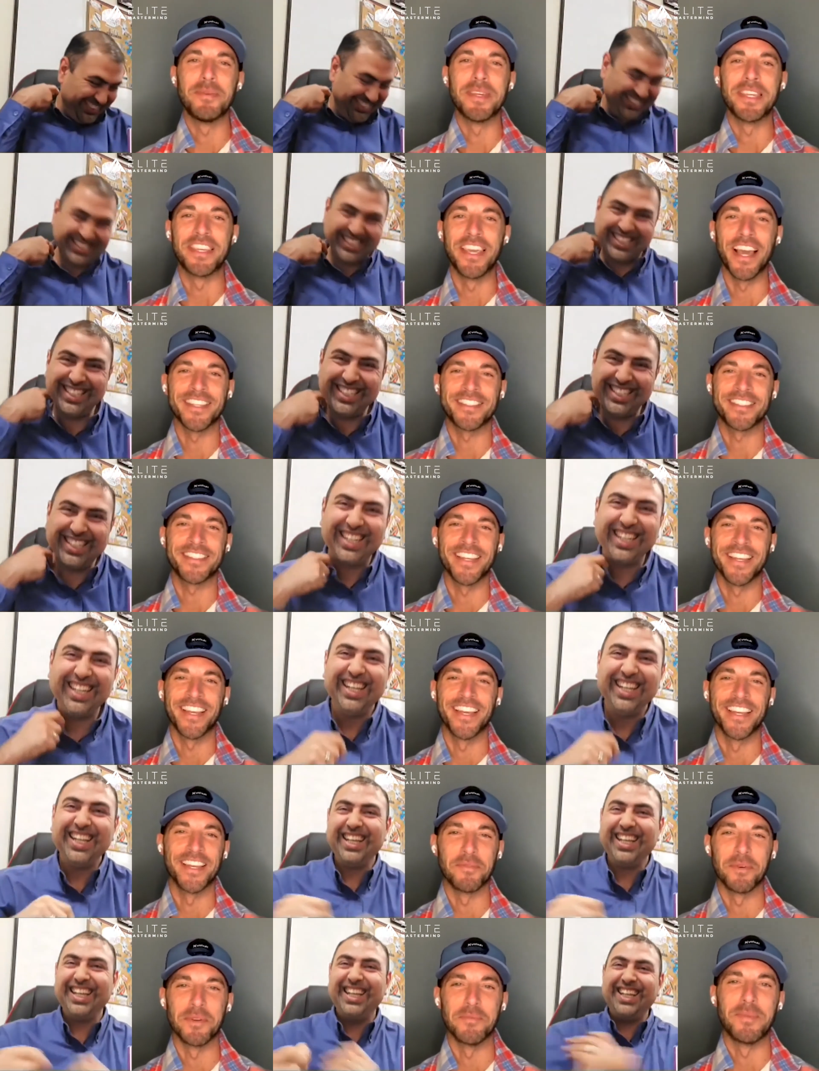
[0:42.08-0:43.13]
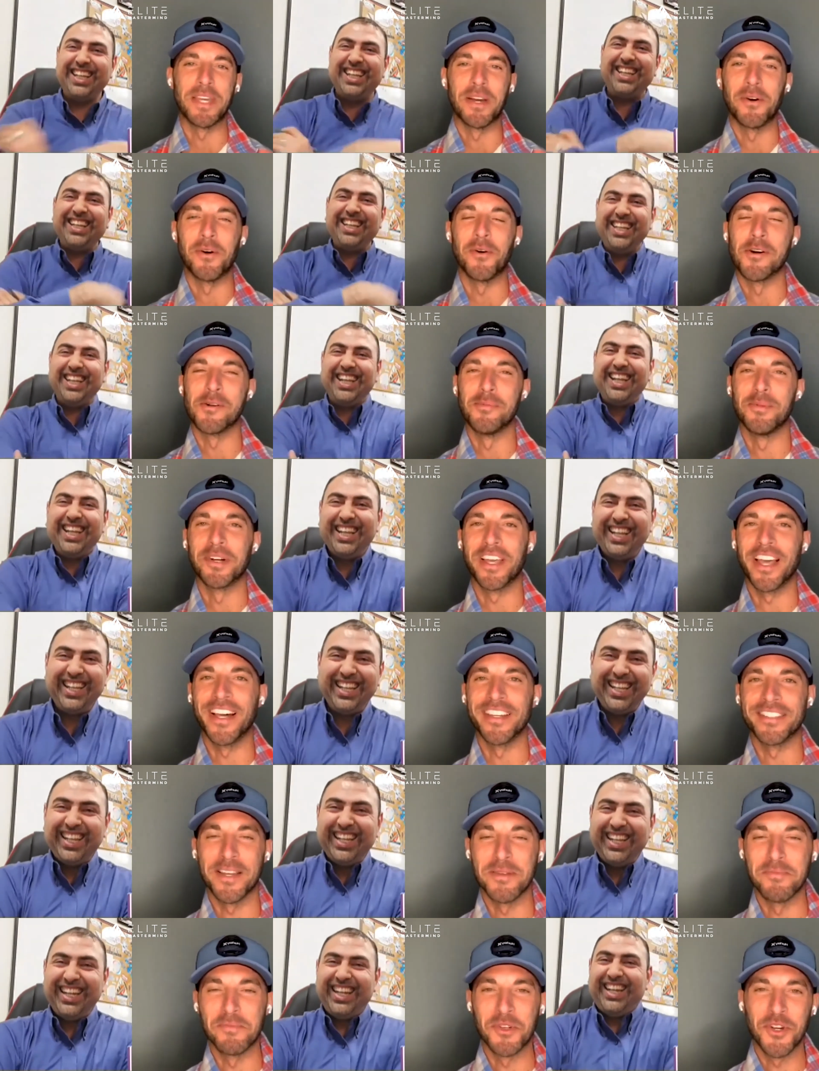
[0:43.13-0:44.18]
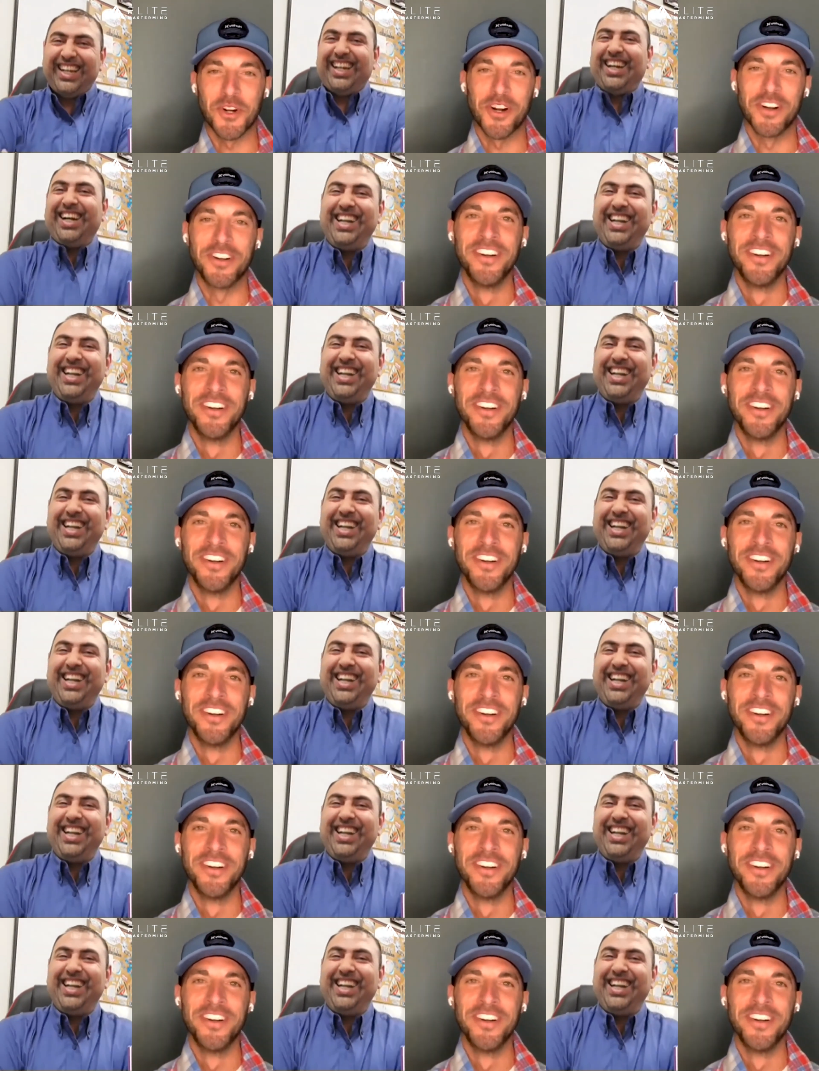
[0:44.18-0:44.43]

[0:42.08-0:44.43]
Speaker 1: guessing, and it would be a horrible guess, I'm sure.